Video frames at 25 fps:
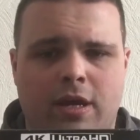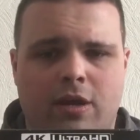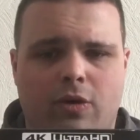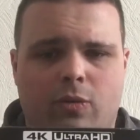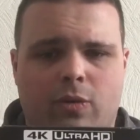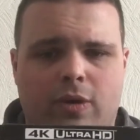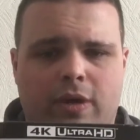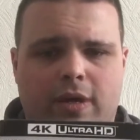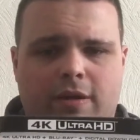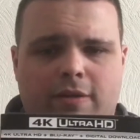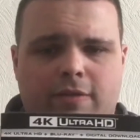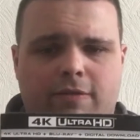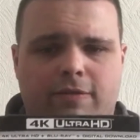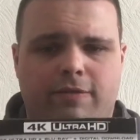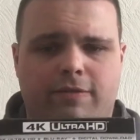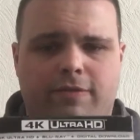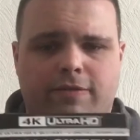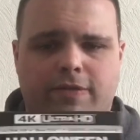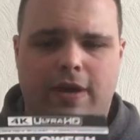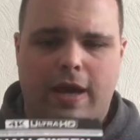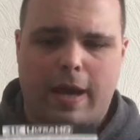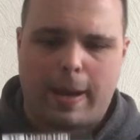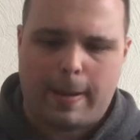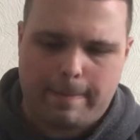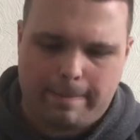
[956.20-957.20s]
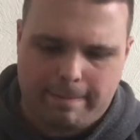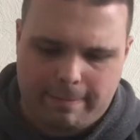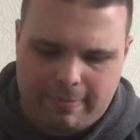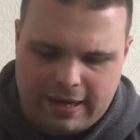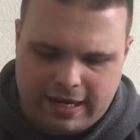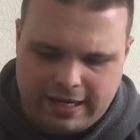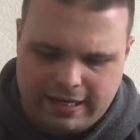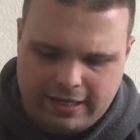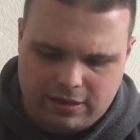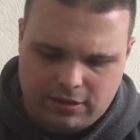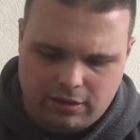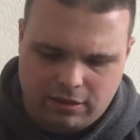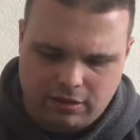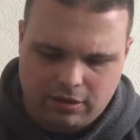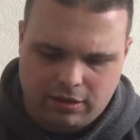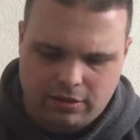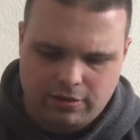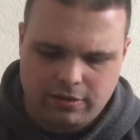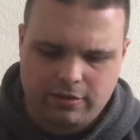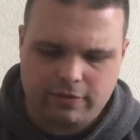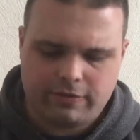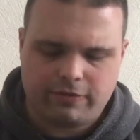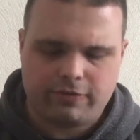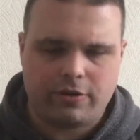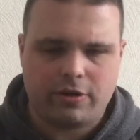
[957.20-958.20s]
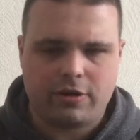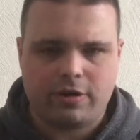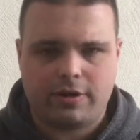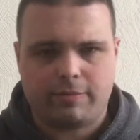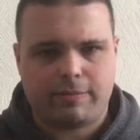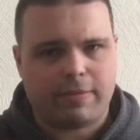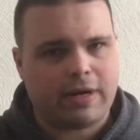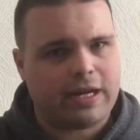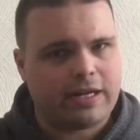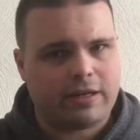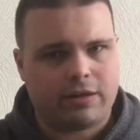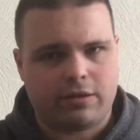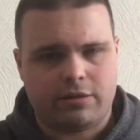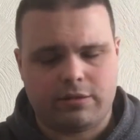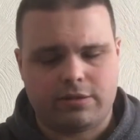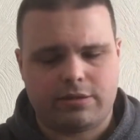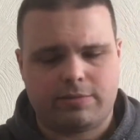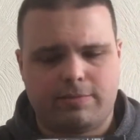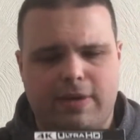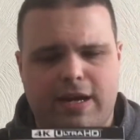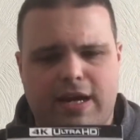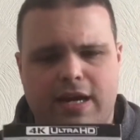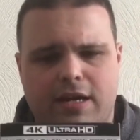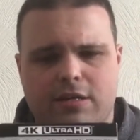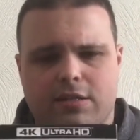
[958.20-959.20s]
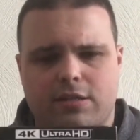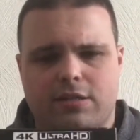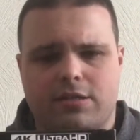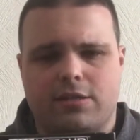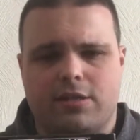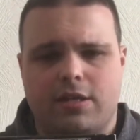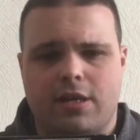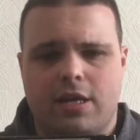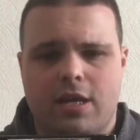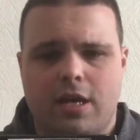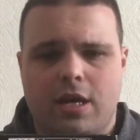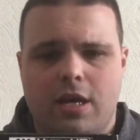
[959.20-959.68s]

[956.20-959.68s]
with Michael on the front, Michael's mask.